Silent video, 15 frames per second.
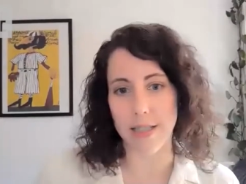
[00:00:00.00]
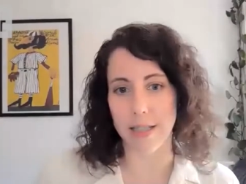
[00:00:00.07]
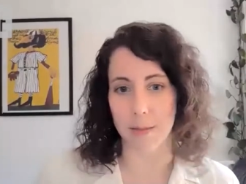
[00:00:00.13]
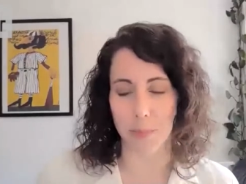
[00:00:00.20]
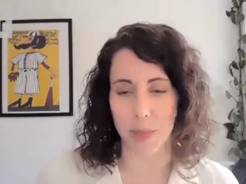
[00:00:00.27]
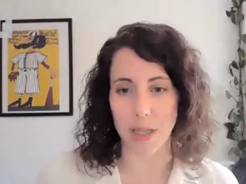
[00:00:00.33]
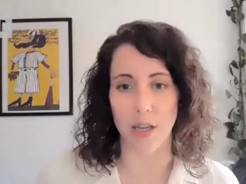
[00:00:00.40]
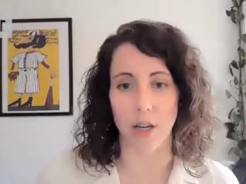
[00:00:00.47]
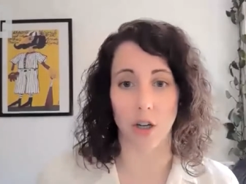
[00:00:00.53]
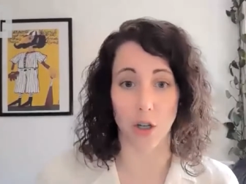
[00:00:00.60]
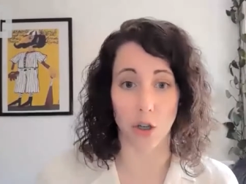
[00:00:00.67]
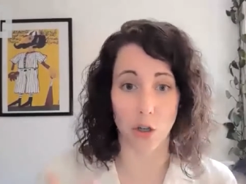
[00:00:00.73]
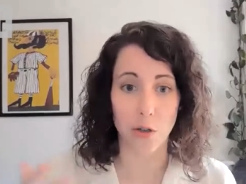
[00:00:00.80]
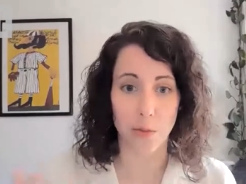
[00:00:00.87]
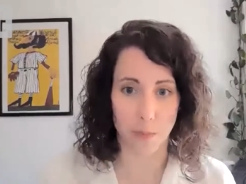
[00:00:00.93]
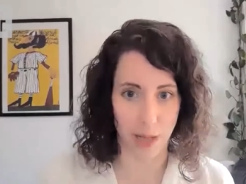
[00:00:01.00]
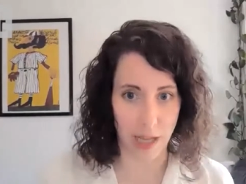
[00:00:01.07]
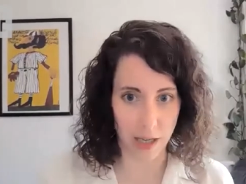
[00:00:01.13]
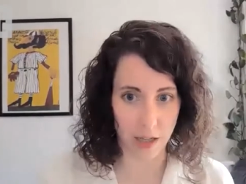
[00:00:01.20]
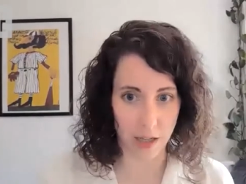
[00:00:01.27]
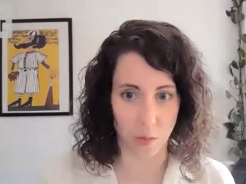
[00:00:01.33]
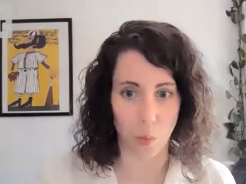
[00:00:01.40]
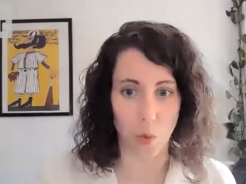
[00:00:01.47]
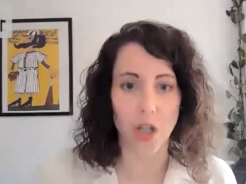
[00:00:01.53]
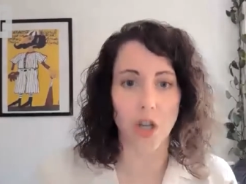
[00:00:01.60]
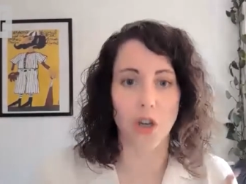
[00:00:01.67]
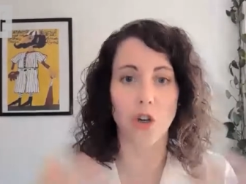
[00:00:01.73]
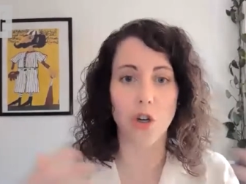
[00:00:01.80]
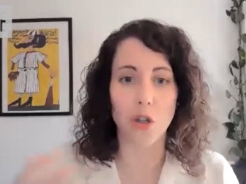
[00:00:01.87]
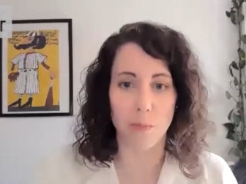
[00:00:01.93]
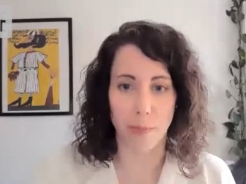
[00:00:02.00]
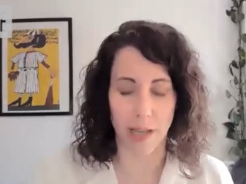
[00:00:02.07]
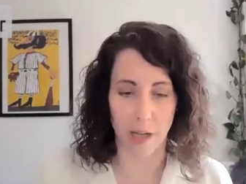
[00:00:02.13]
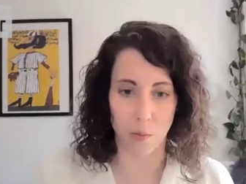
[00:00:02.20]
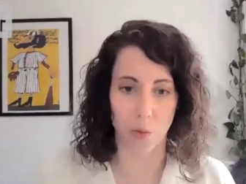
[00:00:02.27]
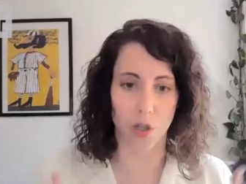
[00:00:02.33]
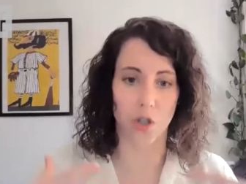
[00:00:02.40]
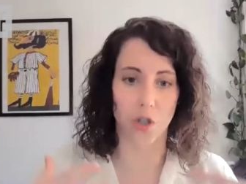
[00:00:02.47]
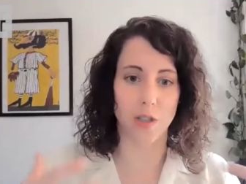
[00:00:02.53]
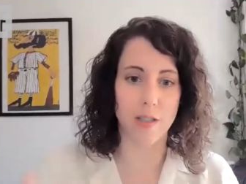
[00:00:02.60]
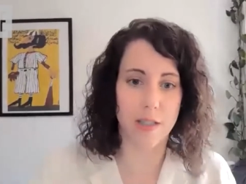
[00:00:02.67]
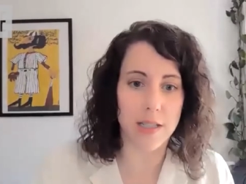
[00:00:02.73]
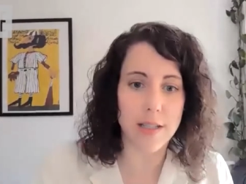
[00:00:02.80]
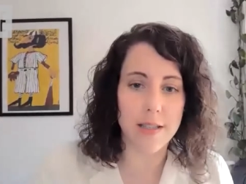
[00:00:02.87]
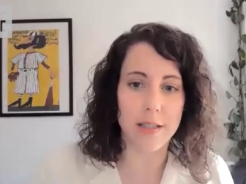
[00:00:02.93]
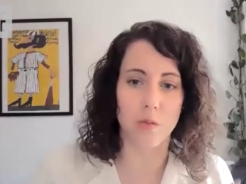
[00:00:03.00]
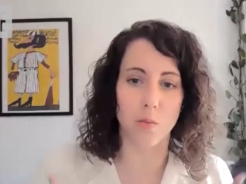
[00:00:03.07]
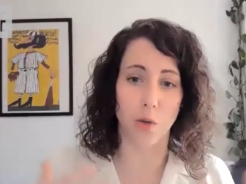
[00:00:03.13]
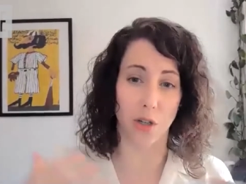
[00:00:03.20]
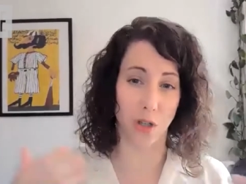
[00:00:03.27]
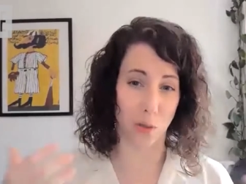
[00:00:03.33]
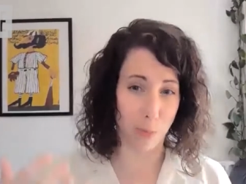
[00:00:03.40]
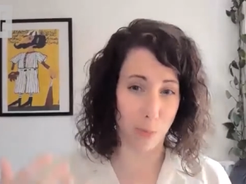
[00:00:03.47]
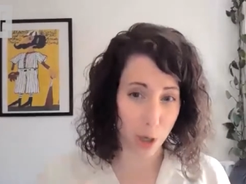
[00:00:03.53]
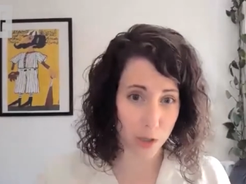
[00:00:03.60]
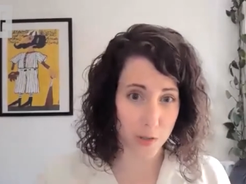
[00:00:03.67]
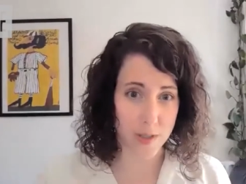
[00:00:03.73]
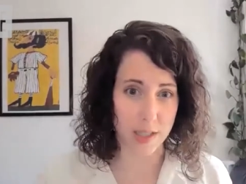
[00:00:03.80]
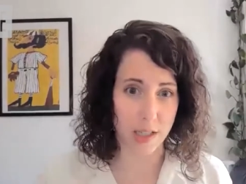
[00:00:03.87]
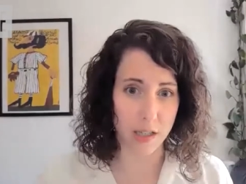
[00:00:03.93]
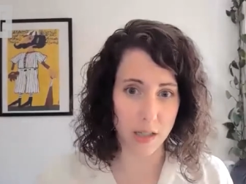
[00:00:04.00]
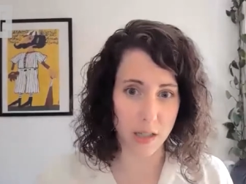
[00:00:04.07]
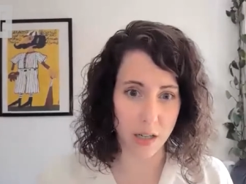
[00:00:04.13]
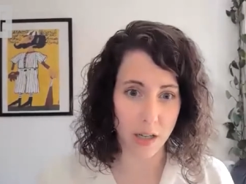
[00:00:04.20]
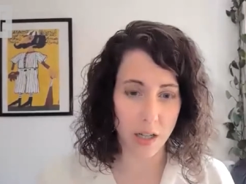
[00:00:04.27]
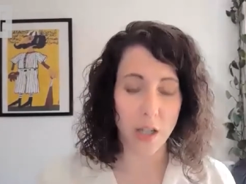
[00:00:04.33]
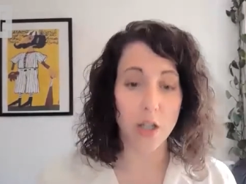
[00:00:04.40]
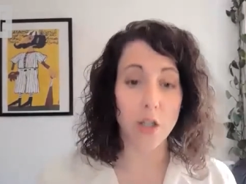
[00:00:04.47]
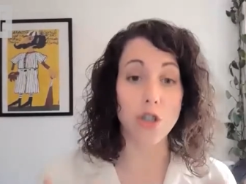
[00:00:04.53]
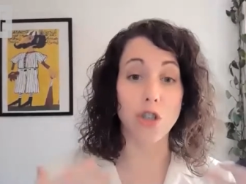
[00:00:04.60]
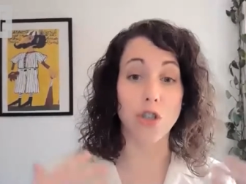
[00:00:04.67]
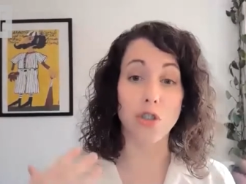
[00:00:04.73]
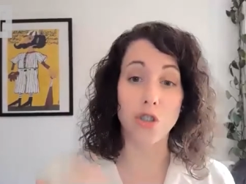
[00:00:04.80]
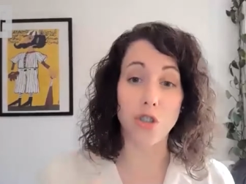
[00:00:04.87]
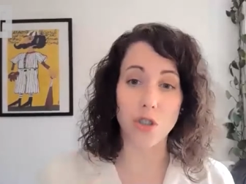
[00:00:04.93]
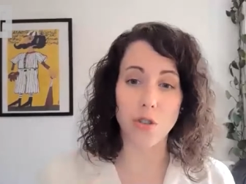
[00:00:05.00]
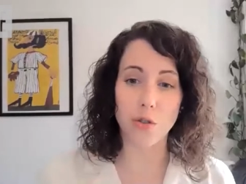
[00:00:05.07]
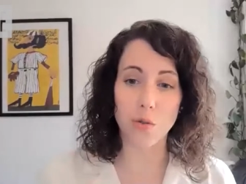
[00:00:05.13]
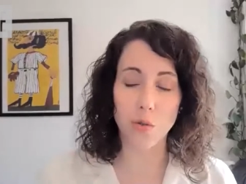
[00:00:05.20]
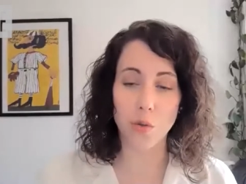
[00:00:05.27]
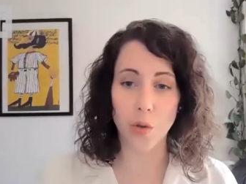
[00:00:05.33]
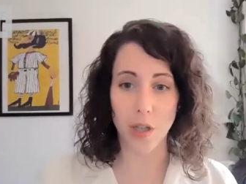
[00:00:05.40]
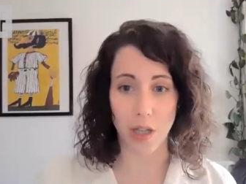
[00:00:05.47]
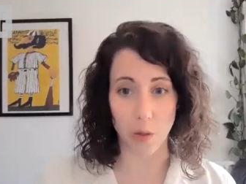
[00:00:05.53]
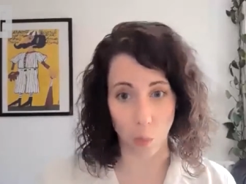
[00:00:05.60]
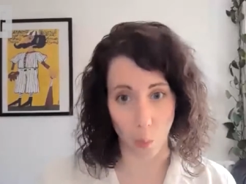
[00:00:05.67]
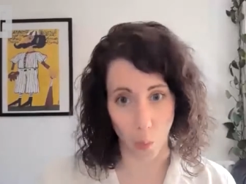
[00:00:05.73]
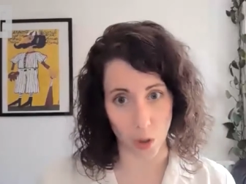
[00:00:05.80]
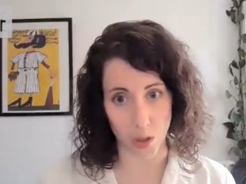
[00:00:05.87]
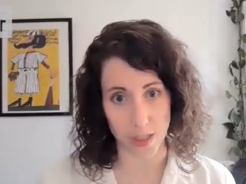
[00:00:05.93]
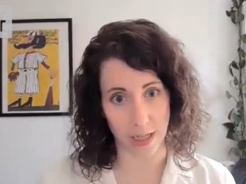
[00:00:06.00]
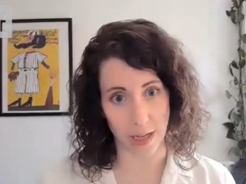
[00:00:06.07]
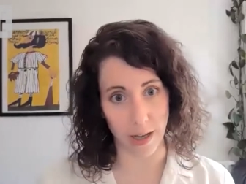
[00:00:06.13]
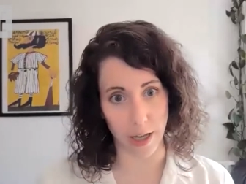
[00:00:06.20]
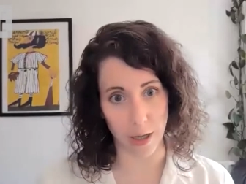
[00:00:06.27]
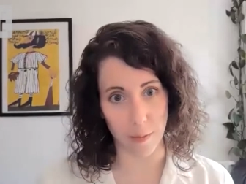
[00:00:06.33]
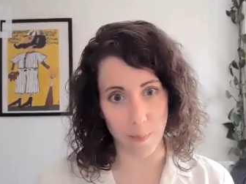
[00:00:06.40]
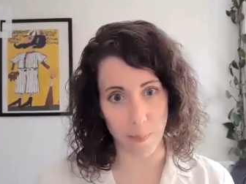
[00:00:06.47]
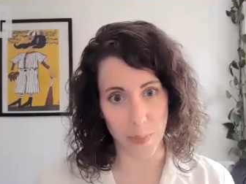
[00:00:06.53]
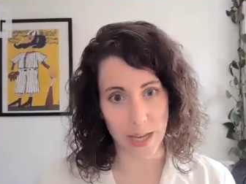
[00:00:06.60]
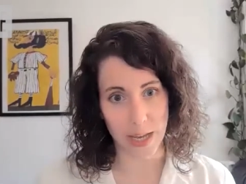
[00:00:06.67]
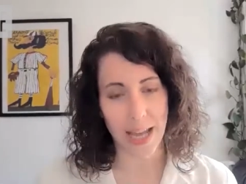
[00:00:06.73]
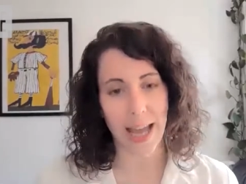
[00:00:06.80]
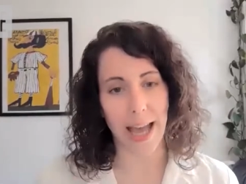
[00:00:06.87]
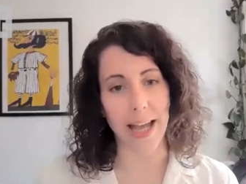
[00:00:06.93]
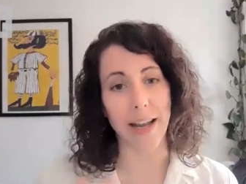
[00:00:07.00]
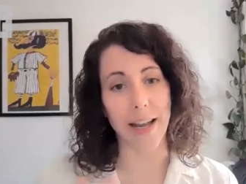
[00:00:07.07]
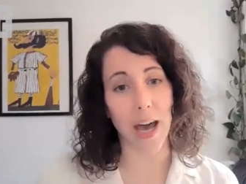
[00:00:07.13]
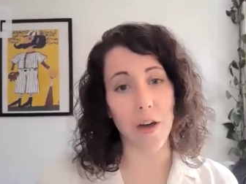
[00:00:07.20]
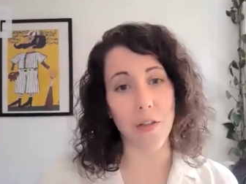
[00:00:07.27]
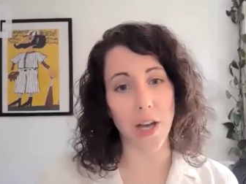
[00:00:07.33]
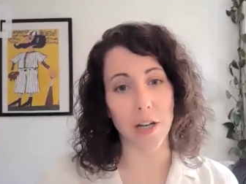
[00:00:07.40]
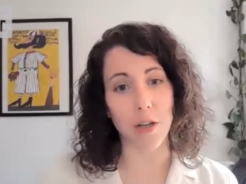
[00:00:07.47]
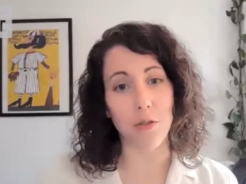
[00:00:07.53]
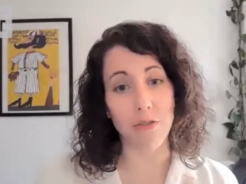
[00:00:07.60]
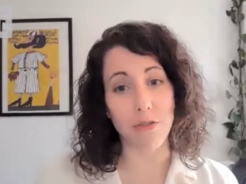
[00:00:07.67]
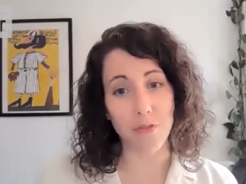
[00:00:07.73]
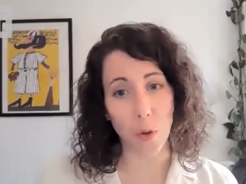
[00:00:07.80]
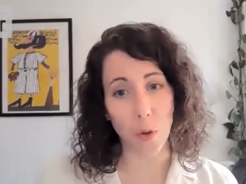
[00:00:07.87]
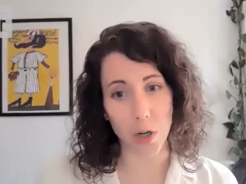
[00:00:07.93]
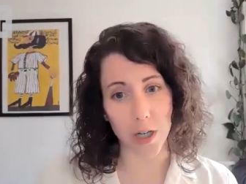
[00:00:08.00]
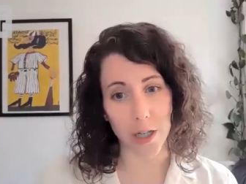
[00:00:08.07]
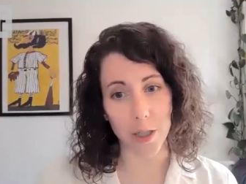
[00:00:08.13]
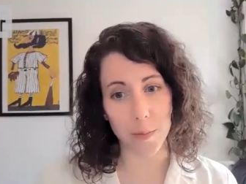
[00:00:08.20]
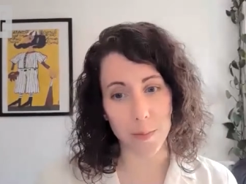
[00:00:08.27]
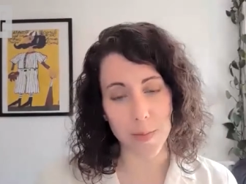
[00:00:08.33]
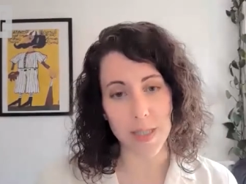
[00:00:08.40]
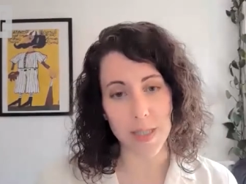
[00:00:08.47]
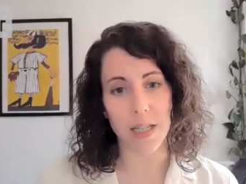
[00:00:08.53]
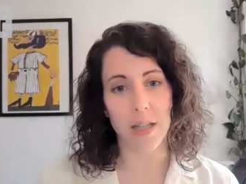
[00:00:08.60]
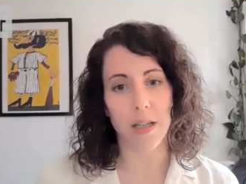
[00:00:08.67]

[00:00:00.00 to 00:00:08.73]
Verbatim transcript: to be a good man, what a good man, what a good citizen, what a good person should do in wartime, and how that informs